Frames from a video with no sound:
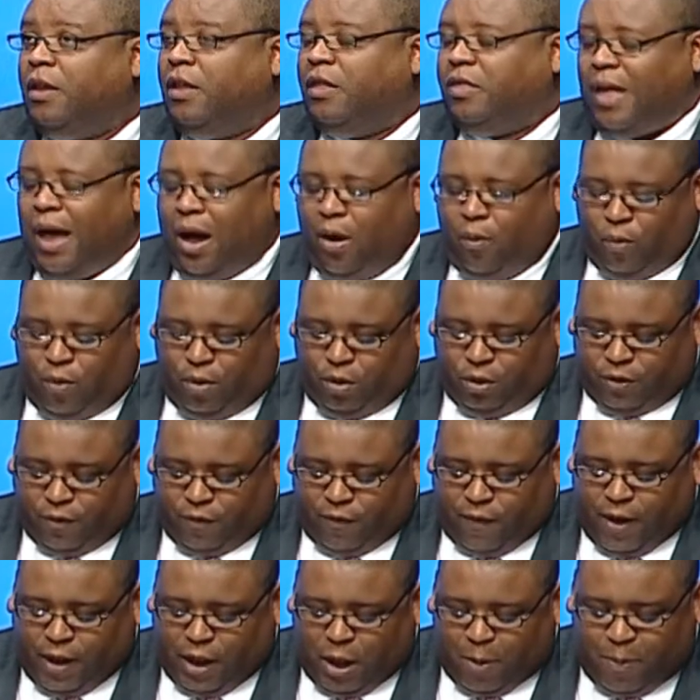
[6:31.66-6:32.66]
that will
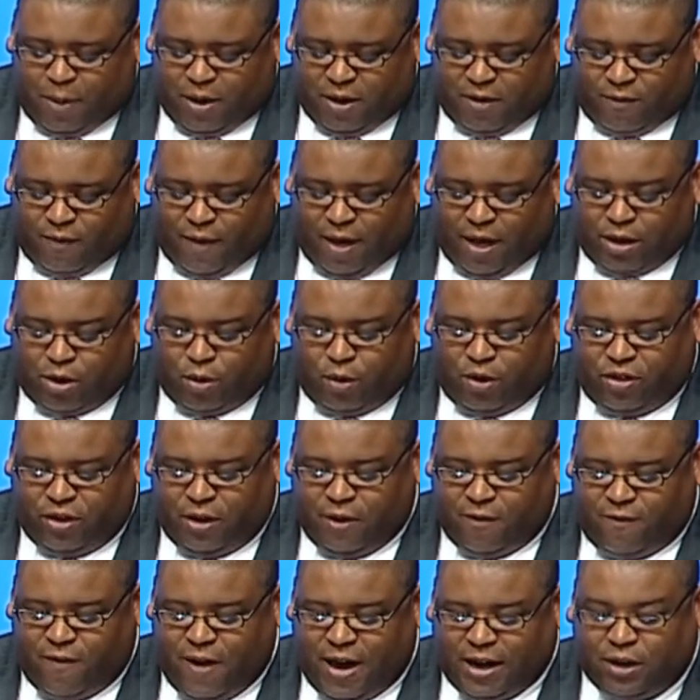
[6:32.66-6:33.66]
develop and evaluate the
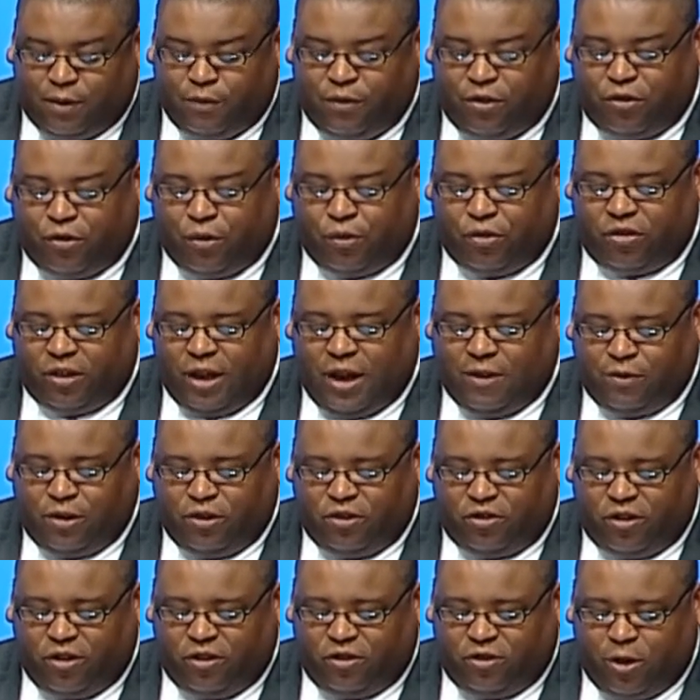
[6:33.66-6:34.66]
effectiveness of safety
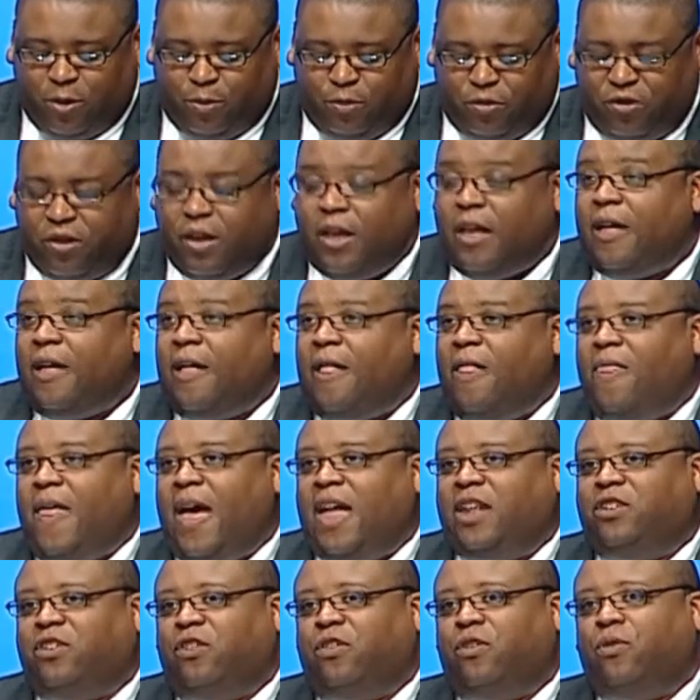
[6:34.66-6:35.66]
systems
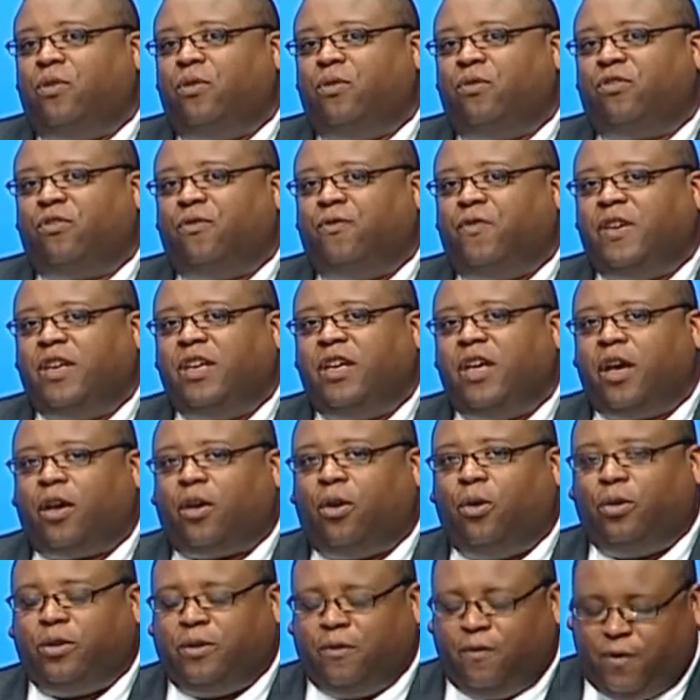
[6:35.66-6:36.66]
that use
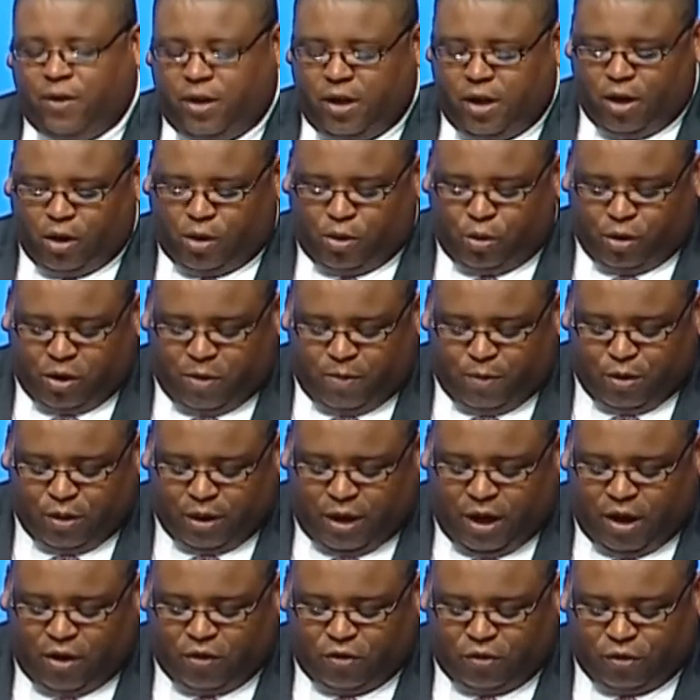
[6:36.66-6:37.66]
vehicle-to-vehicle
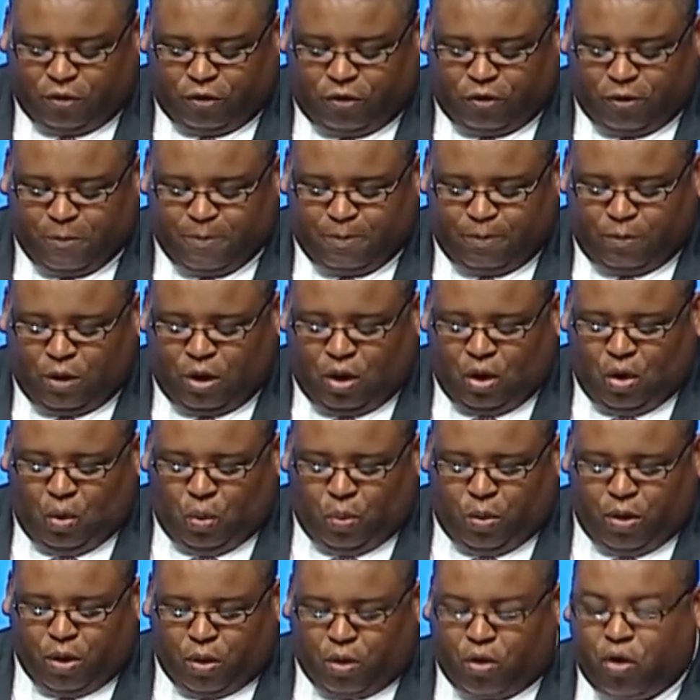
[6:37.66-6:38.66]
communications.
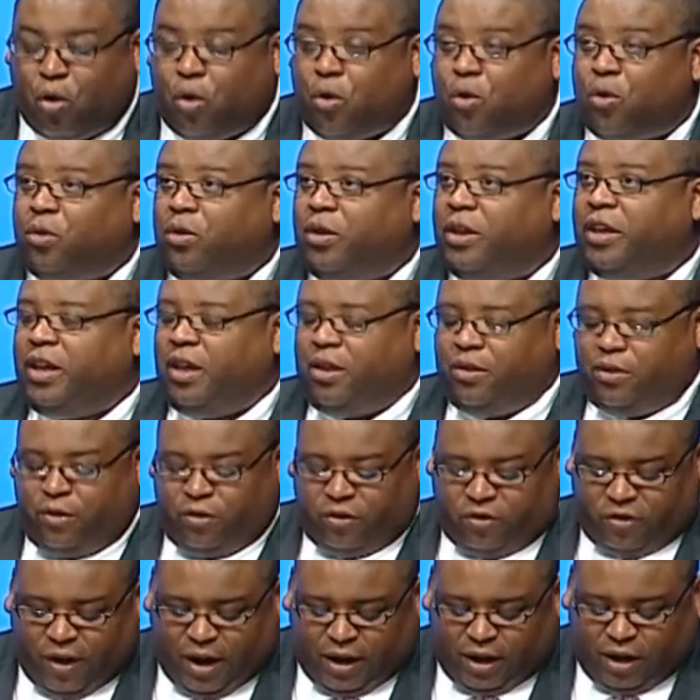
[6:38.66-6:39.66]
We are currently in the
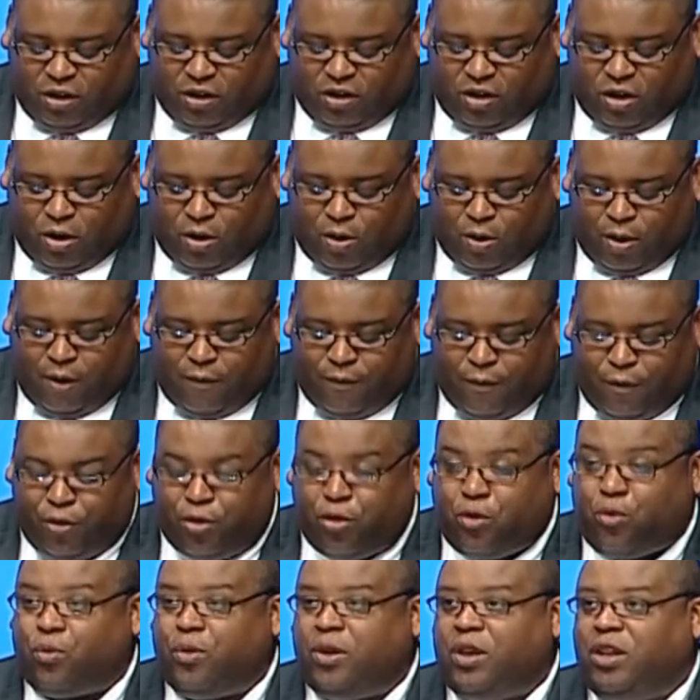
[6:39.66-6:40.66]
second year of a
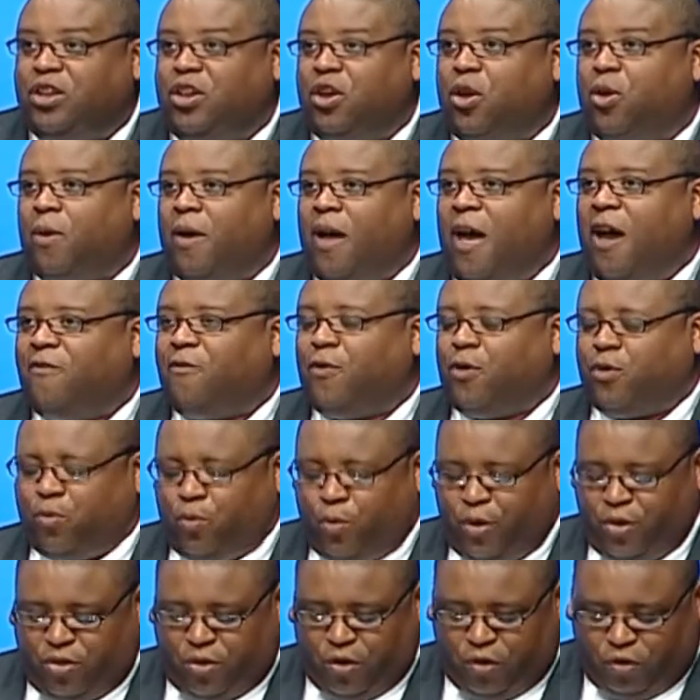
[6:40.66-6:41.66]
3-year effort
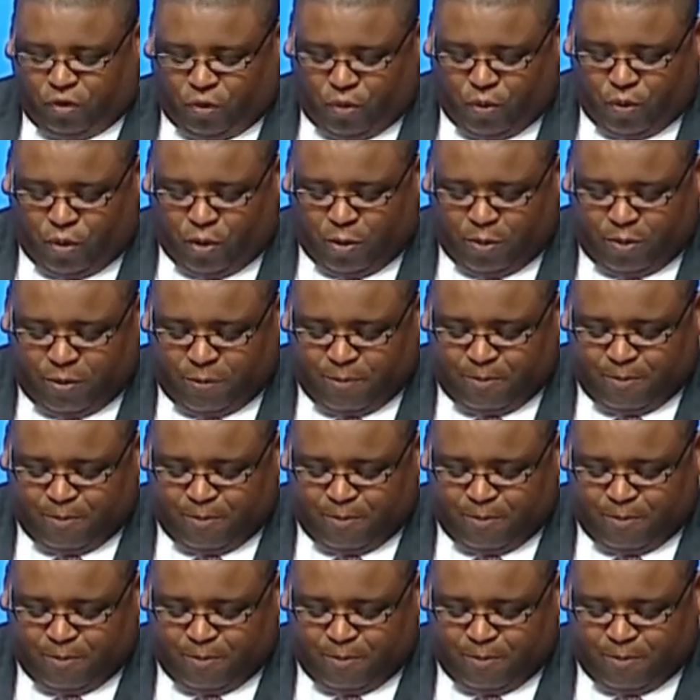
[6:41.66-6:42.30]
with this group.